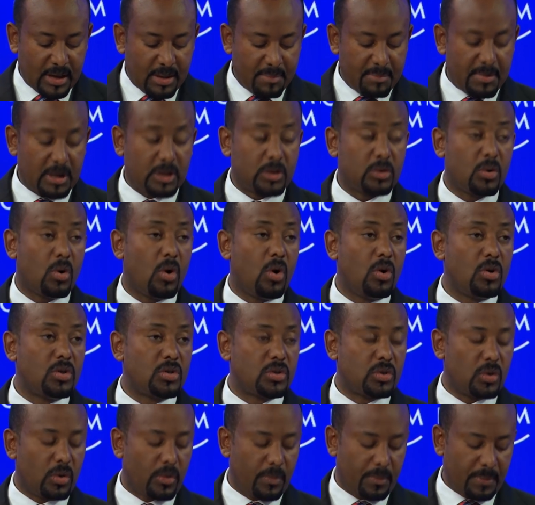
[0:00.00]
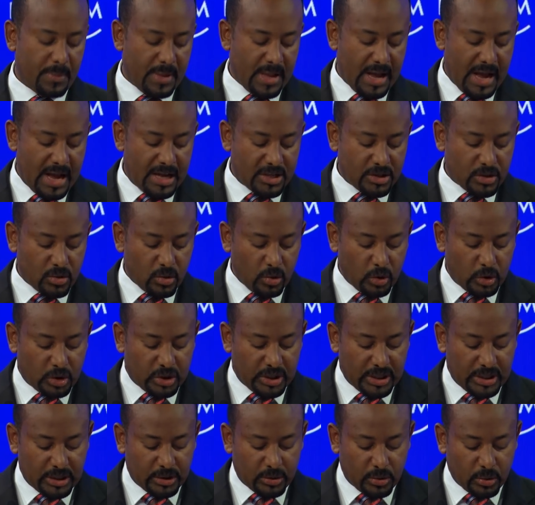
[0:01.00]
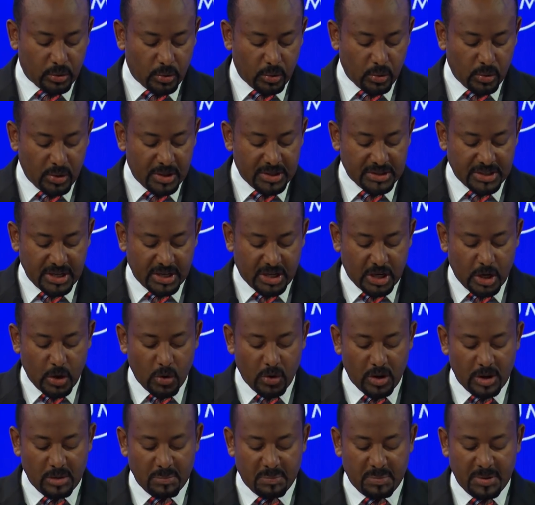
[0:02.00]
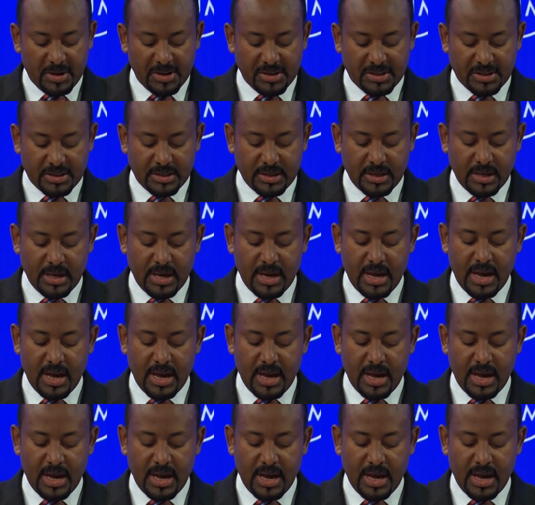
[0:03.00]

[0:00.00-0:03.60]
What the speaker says: but also as crucial to securing peace